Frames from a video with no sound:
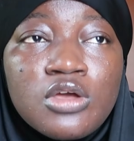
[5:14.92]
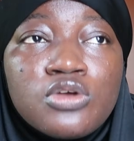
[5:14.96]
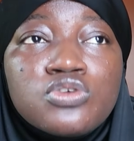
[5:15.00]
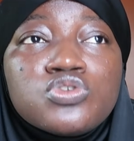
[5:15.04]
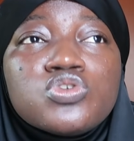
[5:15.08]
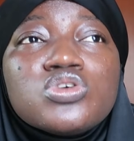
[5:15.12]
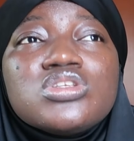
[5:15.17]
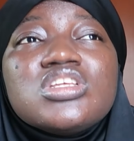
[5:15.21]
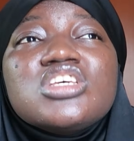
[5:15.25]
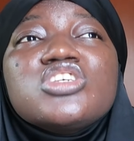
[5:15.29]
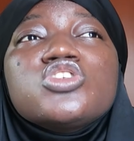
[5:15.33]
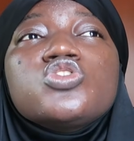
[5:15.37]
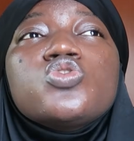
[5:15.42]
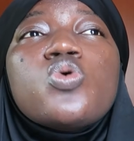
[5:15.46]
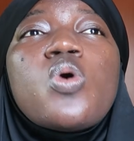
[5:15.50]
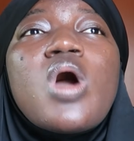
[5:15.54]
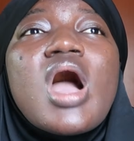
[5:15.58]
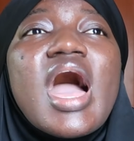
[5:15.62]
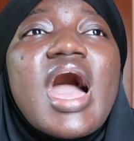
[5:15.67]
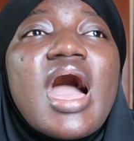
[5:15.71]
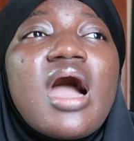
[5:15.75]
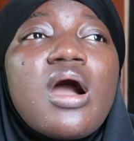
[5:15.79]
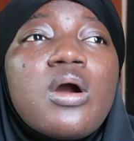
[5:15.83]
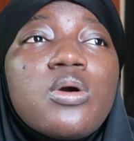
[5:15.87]
So there's
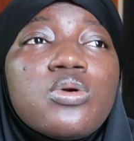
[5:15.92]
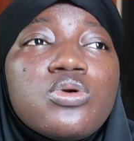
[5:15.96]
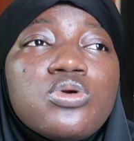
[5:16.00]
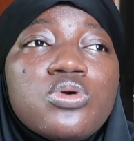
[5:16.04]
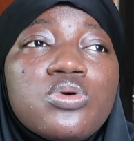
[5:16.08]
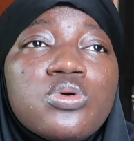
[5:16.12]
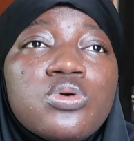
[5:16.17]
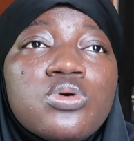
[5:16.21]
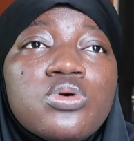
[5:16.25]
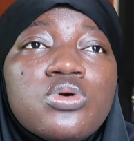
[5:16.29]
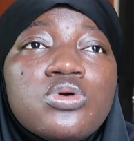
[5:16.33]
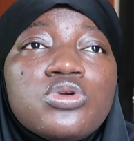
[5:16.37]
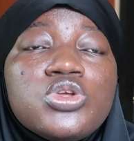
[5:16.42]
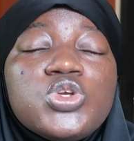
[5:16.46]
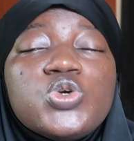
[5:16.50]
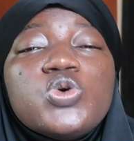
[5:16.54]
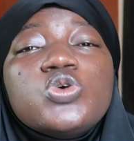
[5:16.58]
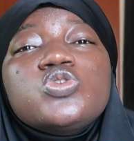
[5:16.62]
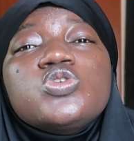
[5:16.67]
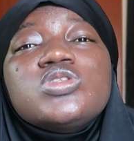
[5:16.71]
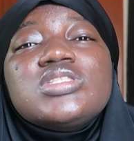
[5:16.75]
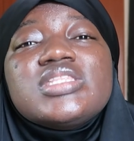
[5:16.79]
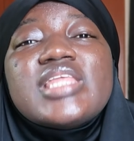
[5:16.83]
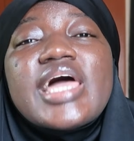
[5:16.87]
no how you
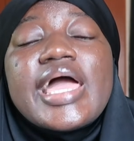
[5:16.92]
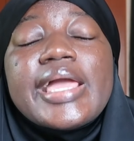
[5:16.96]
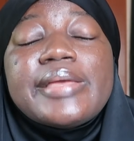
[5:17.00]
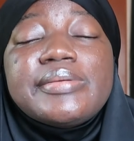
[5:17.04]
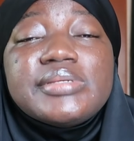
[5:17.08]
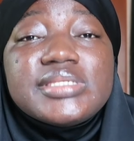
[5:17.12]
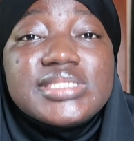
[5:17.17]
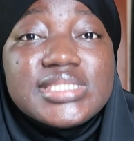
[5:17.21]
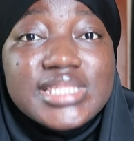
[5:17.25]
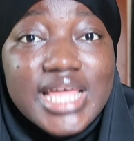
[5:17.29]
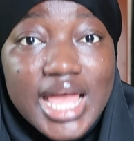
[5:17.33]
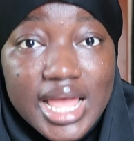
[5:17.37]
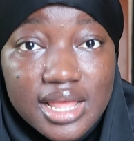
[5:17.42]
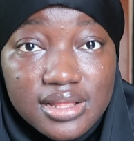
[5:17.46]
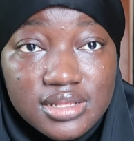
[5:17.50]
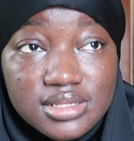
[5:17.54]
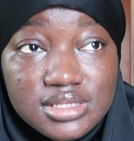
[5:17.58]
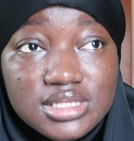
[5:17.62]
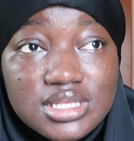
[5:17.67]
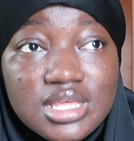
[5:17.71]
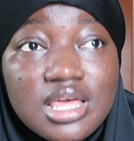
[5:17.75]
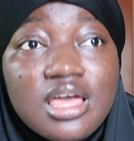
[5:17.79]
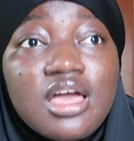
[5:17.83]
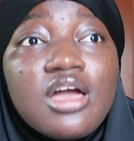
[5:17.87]
want to times that
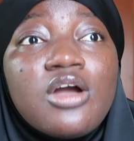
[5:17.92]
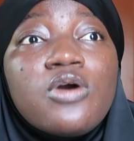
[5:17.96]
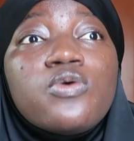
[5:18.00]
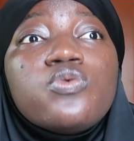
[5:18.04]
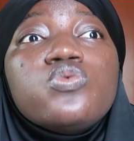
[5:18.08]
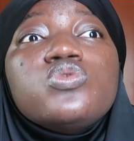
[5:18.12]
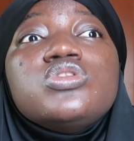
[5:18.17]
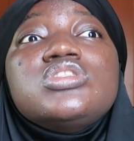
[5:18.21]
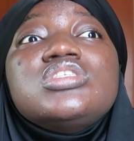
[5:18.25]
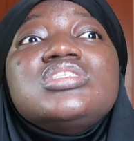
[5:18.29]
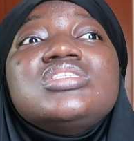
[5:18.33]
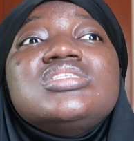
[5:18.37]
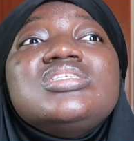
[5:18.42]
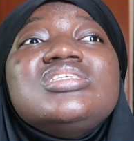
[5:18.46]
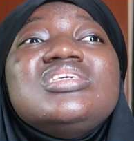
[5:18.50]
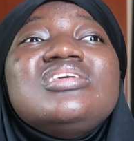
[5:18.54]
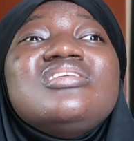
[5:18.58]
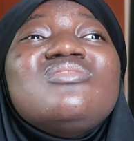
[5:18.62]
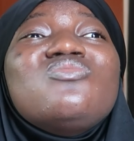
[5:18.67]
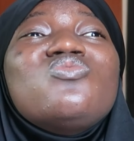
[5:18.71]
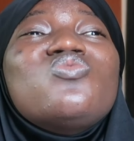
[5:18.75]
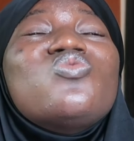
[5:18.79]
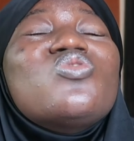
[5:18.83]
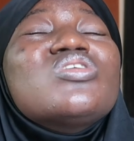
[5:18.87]
with
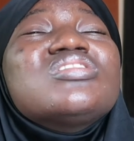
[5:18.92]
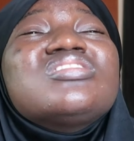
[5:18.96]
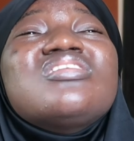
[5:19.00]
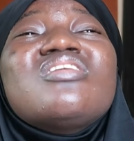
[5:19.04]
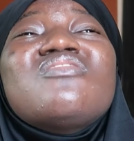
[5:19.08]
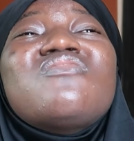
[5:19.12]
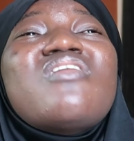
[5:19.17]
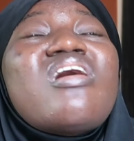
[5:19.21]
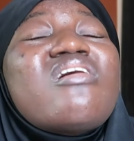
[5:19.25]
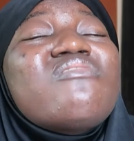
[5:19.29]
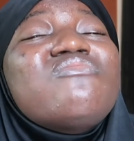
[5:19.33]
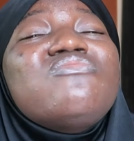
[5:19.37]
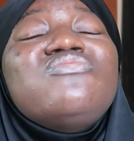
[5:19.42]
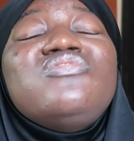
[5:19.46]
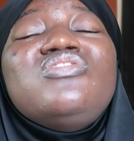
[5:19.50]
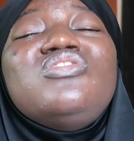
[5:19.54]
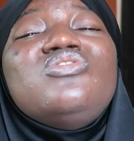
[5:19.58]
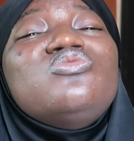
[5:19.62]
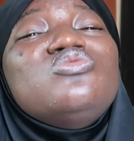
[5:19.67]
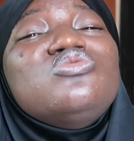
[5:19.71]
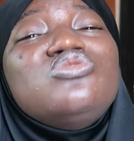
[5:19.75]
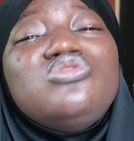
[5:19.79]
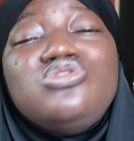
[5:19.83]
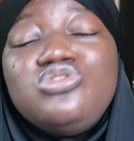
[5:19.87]
the whatever
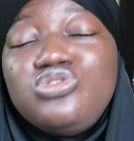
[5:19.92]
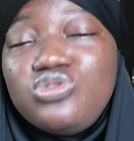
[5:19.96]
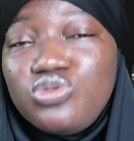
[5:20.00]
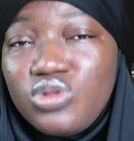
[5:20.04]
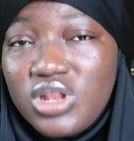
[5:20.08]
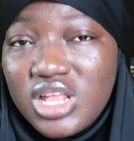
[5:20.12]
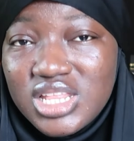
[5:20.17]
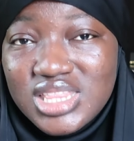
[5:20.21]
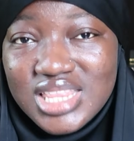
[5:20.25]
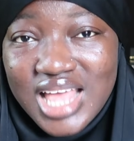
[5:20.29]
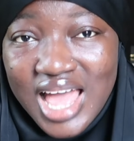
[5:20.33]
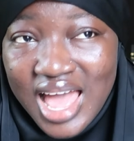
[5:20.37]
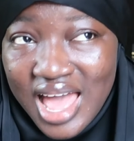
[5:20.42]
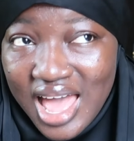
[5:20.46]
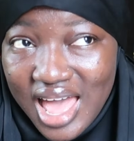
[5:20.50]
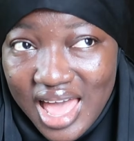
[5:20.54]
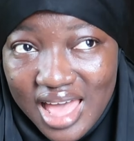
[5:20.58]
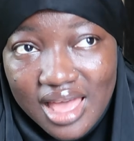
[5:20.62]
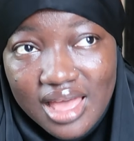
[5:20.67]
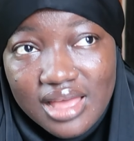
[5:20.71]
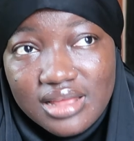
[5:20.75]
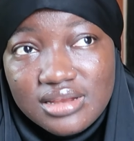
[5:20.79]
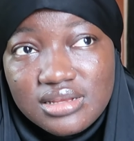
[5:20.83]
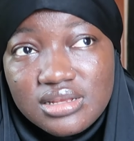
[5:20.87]
views you later
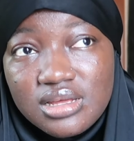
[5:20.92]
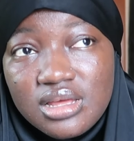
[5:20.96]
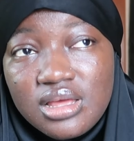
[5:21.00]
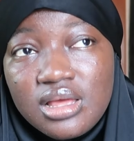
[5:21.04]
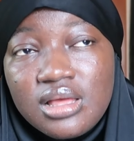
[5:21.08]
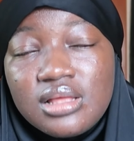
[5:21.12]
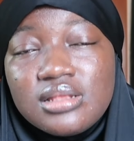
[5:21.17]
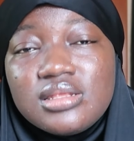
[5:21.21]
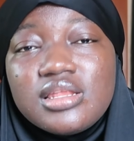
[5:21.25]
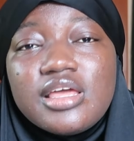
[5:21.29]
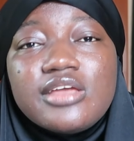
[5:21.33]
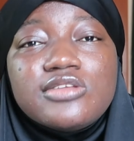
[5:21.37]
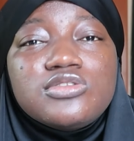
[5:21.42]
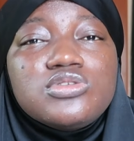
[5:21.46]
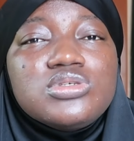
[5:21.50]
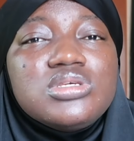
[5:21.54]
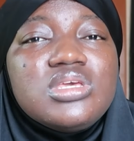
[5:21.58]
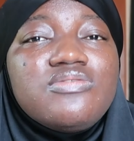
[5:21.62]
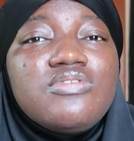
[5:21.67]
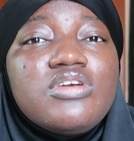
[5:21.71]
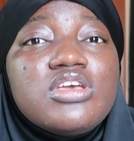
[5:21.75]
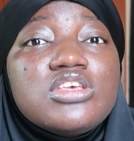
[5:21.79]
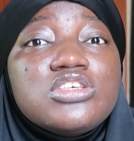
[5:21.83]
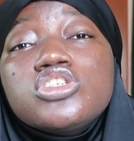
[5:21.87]
add, like to
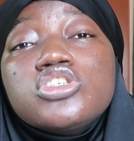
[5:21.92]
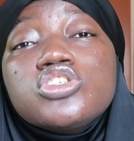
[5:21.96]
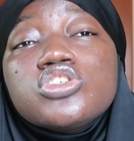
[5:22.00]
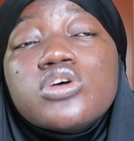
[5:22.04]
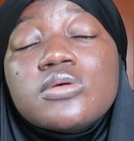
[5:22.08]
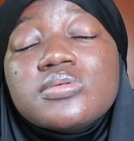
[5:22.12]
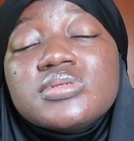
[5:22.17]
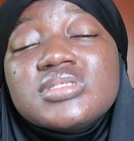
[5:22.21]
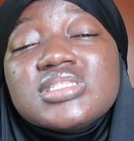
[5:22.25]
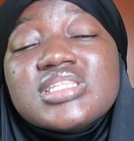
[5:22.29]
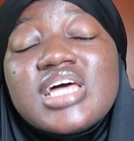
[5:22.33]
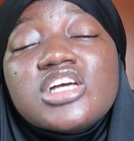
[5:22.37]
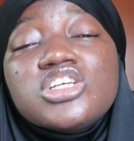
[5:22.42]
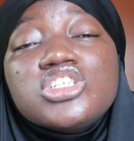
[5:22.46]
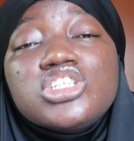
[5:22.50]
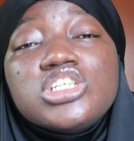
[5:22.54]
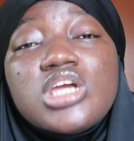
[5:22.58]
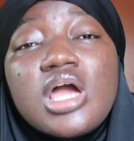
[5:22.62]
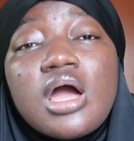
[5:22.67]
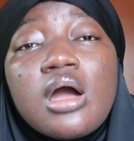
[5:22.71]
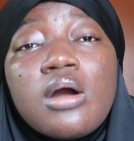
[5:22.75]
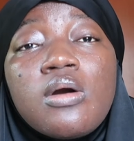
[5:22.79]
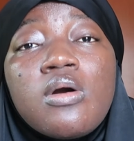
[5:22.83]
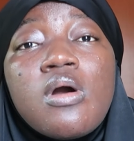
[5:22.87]
give you a
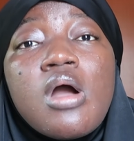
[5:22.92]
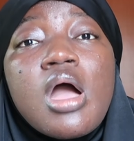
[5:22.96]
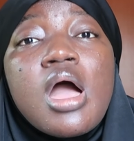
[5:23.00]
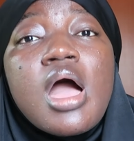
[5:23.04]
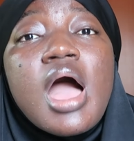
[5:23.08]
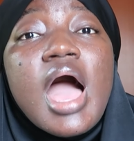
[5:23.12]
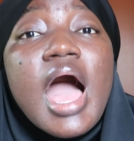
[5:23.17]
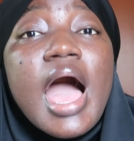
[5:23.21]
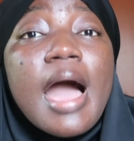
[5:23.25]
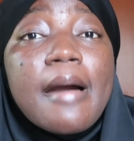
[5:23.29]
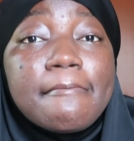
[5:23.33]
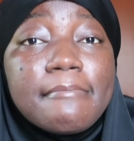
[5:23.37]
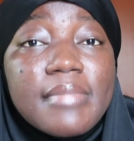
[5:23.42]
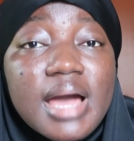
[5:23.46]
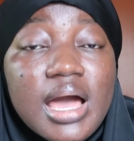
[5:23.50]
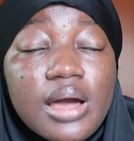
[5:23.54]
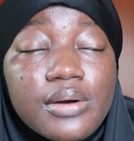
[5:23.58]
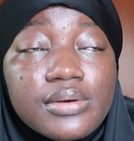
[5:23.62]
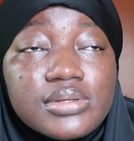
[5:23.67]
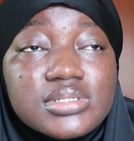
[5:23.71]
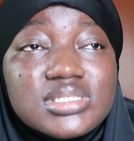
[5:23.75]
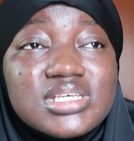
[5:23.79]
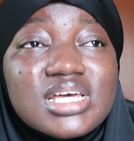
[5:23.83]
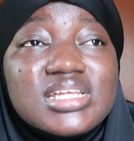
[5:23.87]
substantial amount.